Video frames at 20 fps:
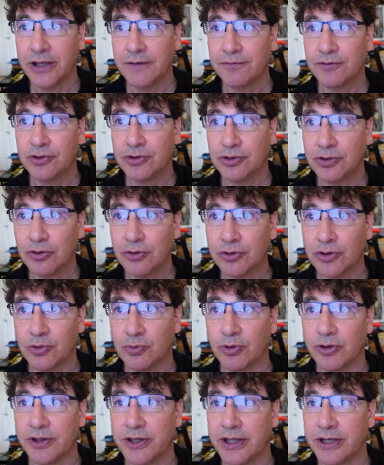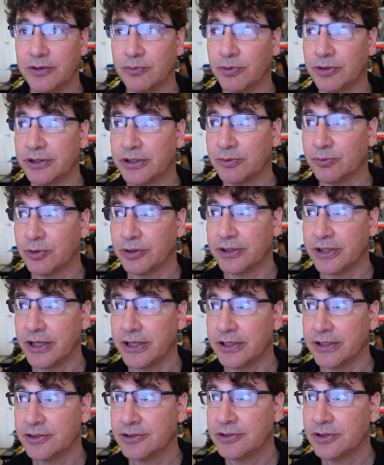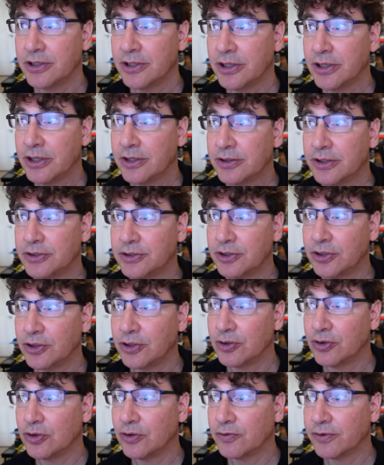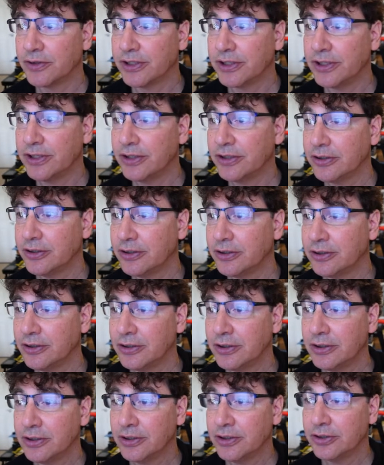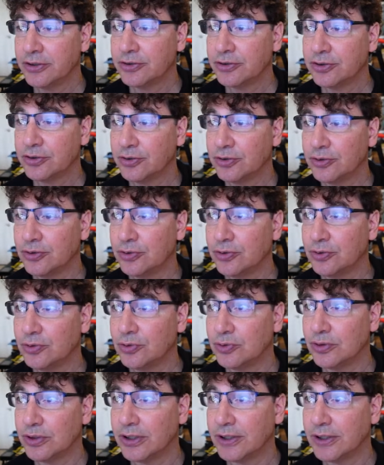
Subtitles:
If you don't know where that is, then you can go over here to